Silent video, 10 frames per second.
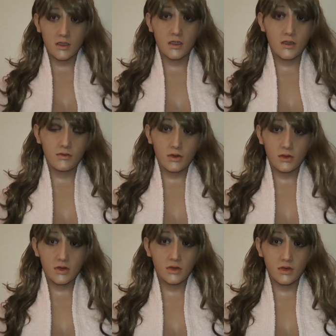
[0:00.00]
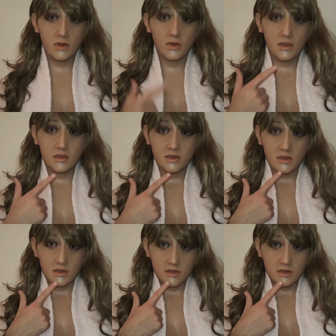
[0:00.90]
If you're wondering what is
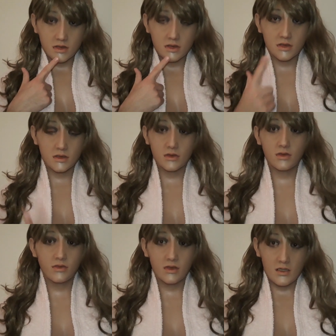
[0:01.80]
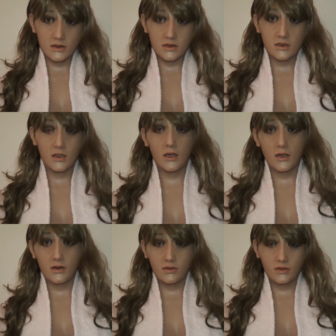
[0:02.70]
this, this is the reflection
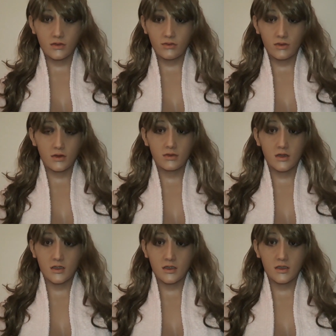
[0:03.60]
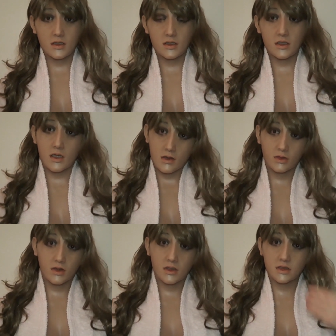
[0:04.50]
of my
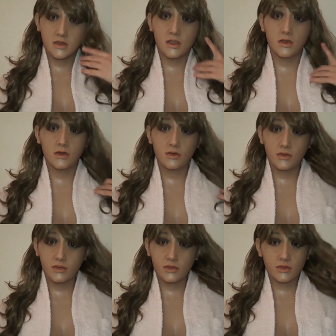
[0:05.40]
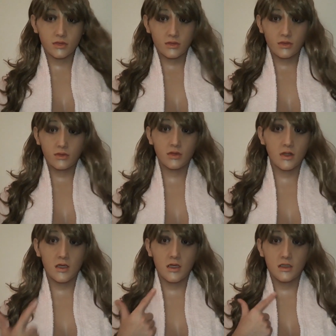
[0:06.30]
camera, so,
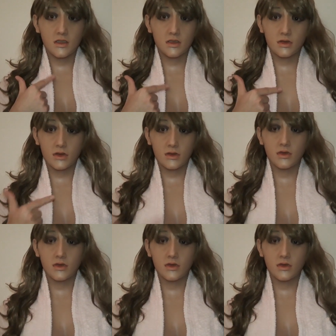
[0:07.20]
and it's the,